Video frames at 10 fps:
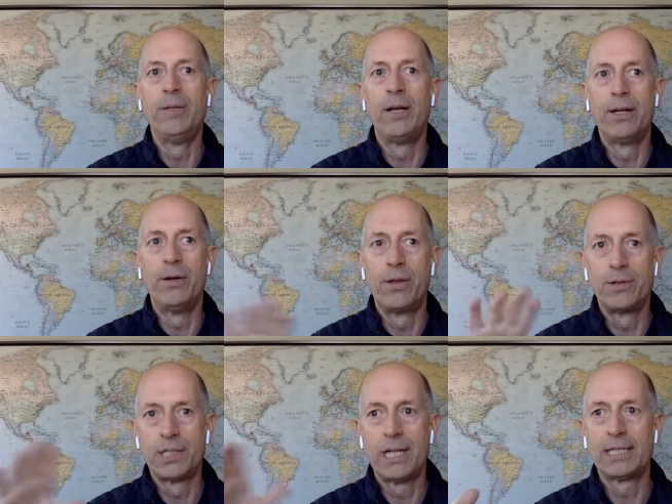you know, I know
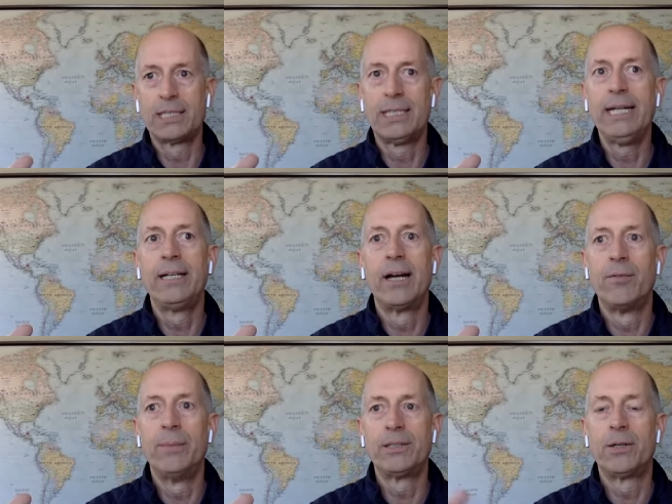there's a lot of state
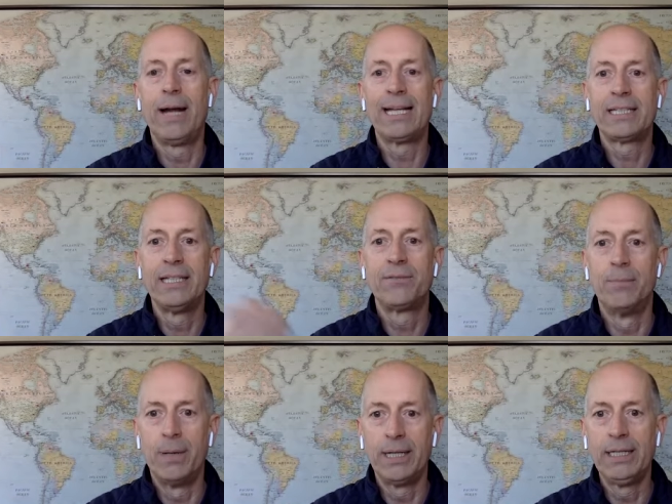governments that are asking for
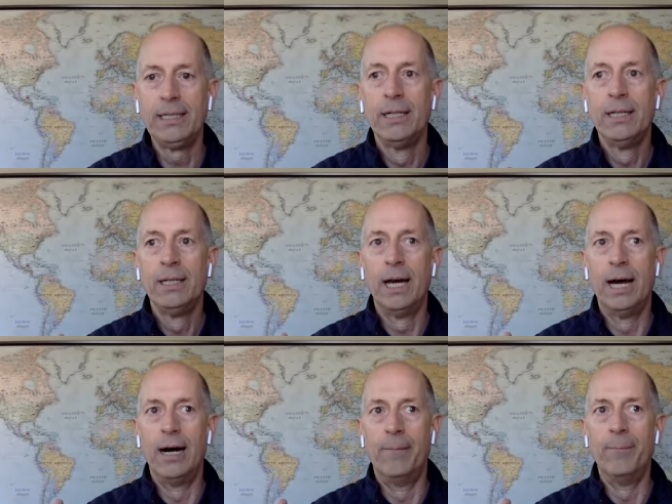money,
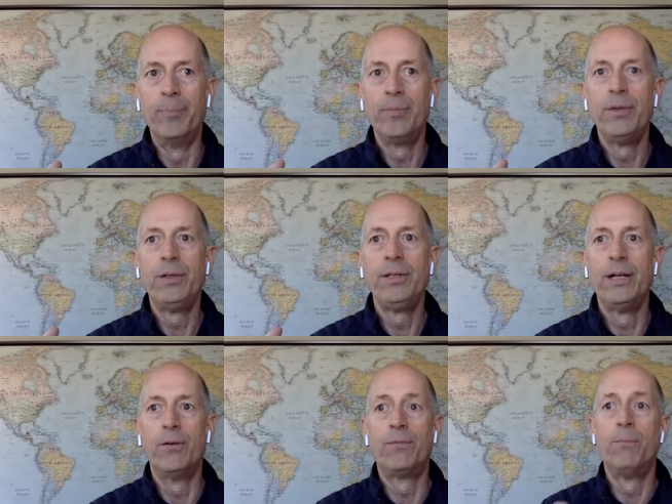um, you know,